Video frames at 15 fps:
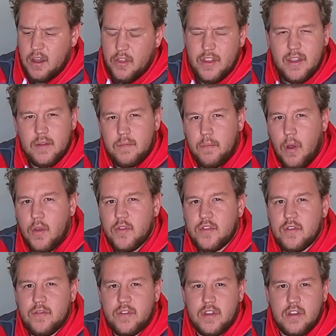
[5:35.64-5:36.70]
I think
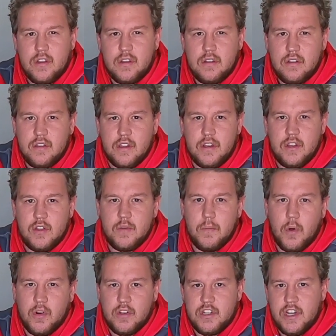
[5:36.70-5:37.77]
most of the, the new
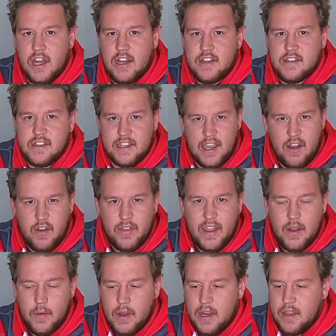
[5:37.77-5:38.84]
modern chargers are going
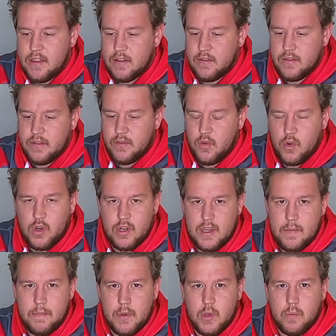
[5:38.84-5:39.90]
that way. They've, they've all got
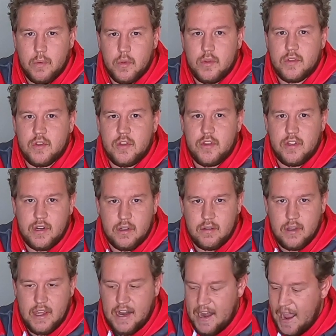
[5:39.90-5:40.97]
inbuilt Bluetooth and, a,
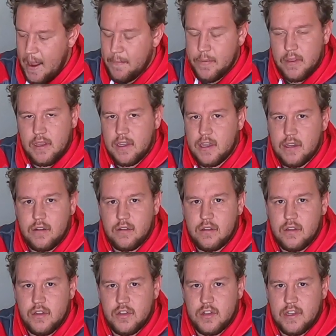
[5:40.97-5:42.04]
and an app that you
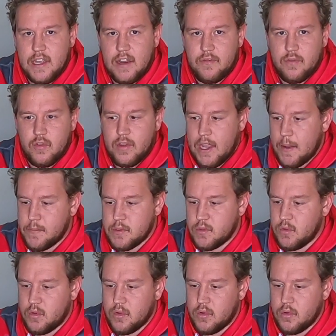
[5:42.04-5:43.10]
can usually get through the App
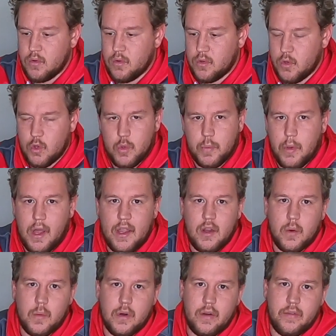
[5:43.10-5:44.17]
Store or Google Play
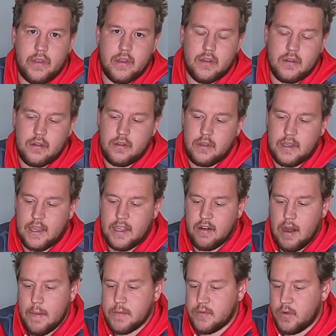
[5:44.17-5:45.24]
or wherever you, you get
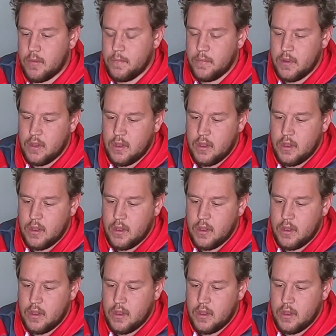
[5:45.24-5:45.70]
your apps from.